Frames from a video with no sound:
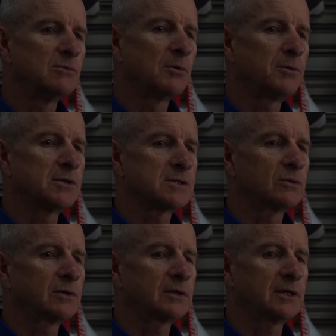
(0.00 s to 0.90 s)
my
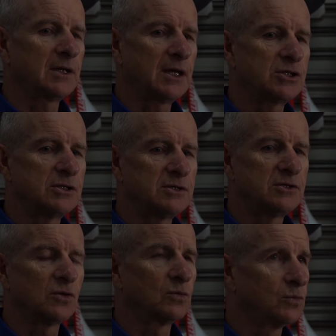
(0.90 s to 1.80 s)
personal connection is
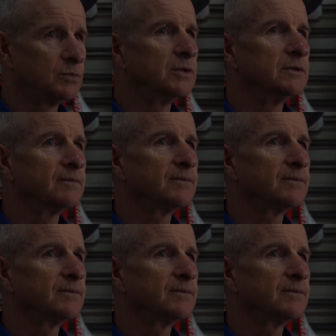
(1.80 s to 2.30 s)
John Woodman.